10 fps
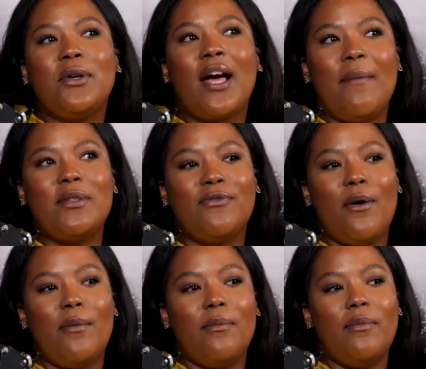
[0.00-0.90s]
comes
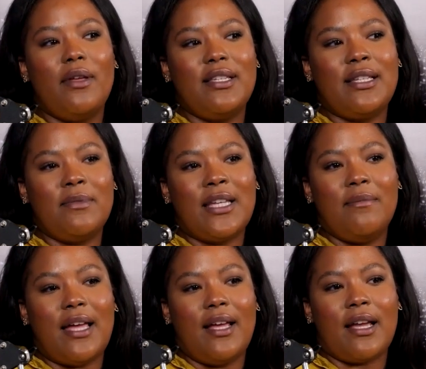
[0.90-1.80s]
from,
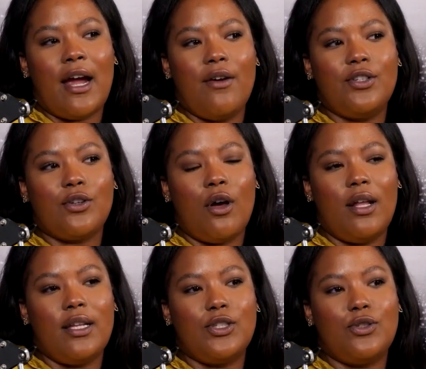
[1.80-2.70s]
sometimes I encourage
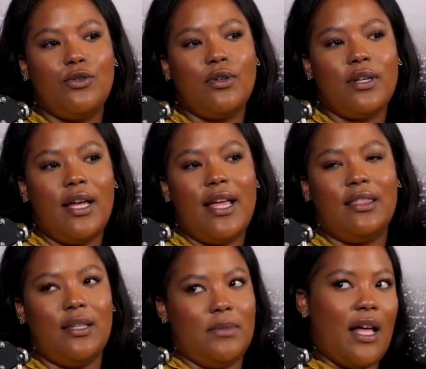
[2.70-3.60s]
colleagues to look at
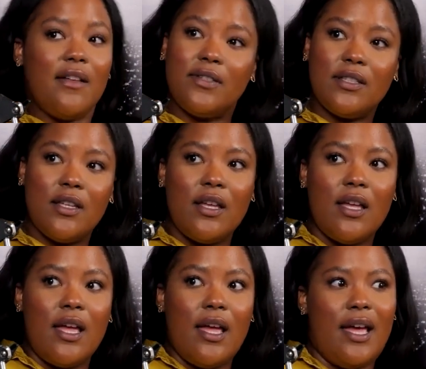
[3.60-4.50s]
themselves
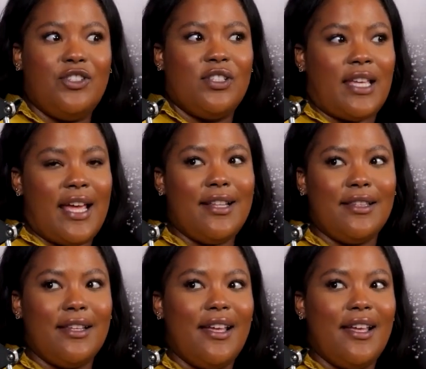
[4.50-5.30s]
and just gain,